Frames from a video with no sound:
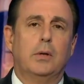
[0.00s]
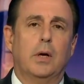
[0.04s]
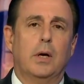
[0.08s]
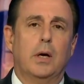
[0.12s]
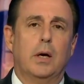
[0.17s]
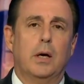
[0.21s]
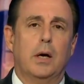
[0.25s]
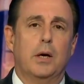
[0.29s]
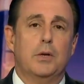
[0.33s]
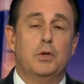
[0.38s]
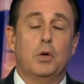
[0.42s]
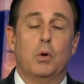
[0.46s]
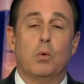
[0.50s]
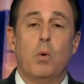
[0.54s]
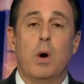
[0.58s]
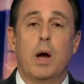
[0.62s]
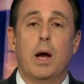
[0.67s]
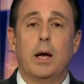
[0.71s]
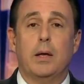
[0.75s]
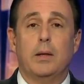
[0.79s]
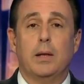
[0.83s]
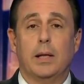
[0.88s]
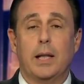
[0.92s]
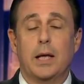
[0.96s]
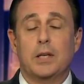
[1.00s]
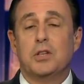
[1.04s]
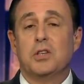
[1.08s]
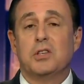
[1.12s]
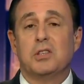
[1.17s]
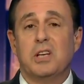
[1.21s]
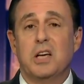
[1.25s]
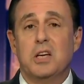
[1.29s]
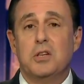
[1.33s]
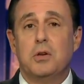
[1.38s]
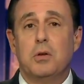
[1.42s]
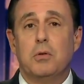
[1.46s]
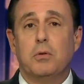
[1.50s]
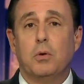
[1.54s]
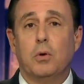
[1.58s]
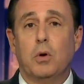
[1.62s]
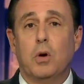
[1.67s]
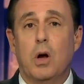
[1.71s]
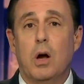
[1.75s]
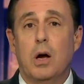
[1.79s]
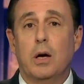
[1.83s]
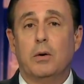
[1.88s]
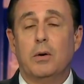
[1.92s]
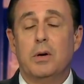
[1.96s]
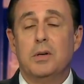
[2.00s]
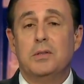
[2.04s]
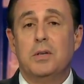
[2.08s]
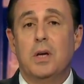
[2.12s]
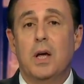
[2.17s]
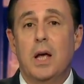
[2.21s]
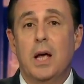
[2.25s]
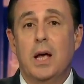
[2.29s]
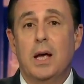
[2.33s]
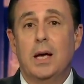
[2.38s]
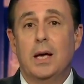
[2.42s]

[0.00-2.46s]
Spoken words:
underway in the legislation through Congress.